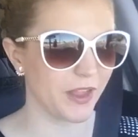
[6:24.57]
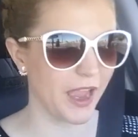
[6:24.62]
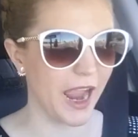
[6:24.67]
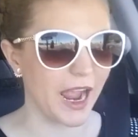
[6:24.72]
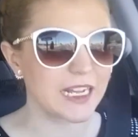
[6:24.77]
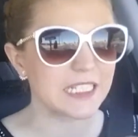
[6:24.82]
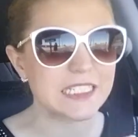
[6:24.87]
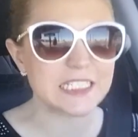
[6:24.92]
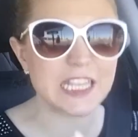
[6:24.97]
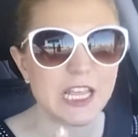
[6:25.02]

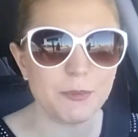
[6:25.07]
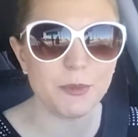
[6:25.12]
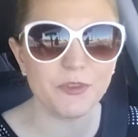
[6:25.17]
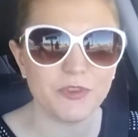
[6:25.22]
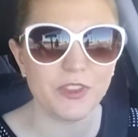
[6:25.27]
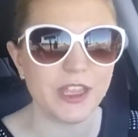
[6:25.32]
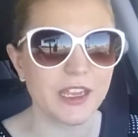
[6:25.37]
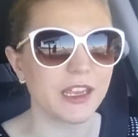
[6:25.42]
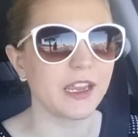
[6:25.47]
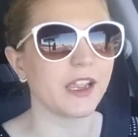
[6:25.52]
Ask them
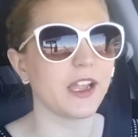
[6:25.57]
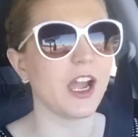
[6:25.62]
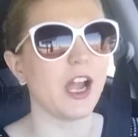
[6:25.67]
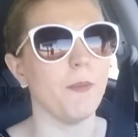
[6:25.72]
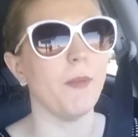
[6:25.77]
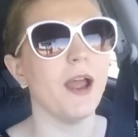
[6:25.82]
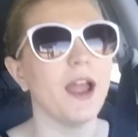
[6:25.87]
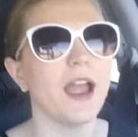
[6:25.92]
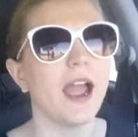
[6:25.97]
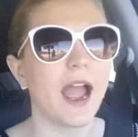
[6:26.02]
if they can
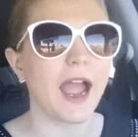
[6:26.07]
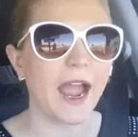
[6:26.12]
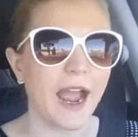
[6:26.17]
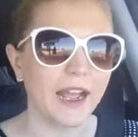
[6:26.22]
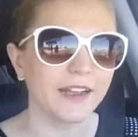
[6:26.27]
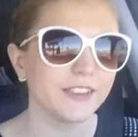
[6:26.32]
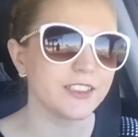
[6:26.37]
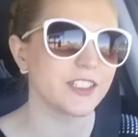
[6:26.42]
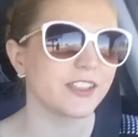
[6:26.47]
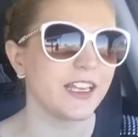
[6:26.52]
come.
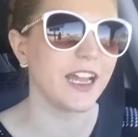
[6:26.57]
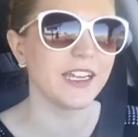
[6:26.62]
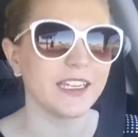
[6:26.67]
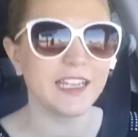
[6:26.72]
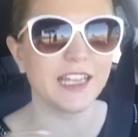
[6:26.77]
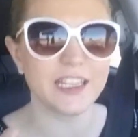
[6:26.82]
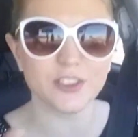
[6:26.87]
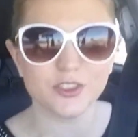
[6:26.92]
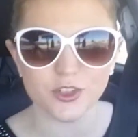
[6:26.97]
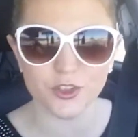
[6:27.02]
Ask
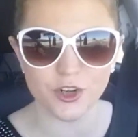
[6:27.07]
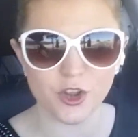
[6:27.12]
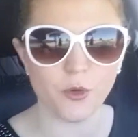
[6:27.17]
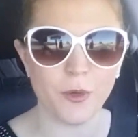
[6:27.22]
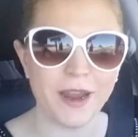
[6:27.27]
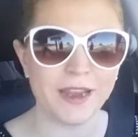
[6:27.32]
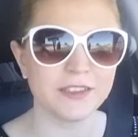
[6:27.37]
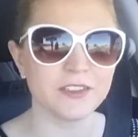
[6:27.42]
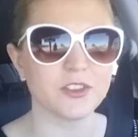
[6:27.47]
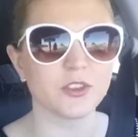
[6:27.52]
that yes or
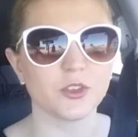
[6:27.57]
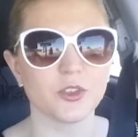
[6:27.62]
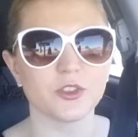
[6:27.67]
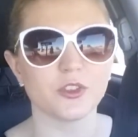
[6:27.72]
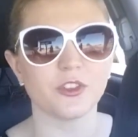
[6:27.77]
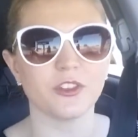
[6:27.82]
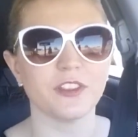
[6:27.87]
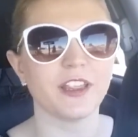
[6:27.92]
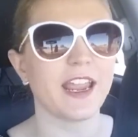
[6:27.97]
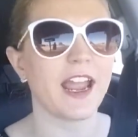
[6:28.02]
no answer
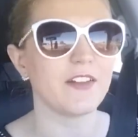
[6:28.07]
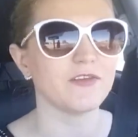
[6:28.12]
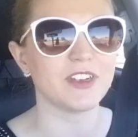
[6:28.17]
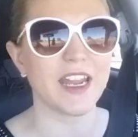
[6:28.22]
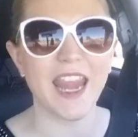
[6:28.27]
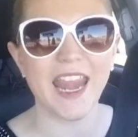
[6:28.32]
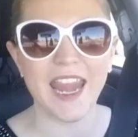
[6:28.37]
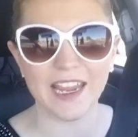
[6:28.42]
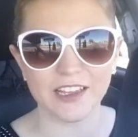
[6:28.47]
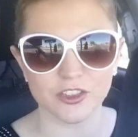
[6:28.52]
so that they have
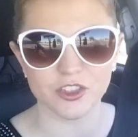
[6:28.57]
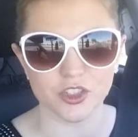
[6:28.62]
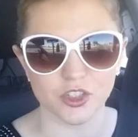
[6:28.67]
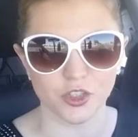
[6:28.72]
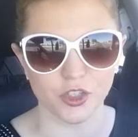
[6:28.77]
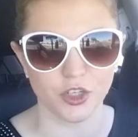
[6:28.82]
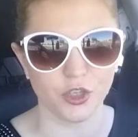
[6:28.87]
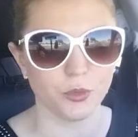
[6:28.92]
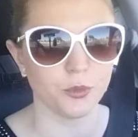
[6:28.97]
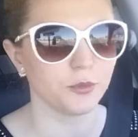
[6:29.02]
to
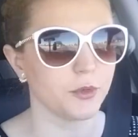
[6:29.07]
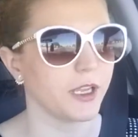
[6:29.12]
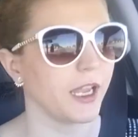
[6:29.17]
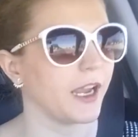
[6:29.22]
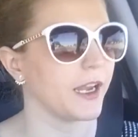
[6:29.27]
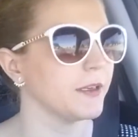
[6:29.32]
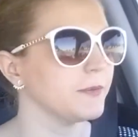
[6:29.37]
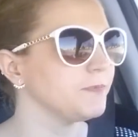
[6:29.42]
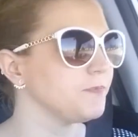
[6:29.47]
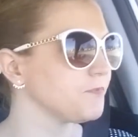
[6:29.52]
answer you,
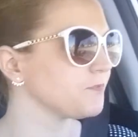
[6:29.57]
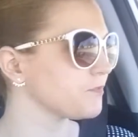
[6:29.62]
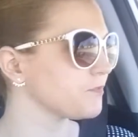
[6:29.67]
okay?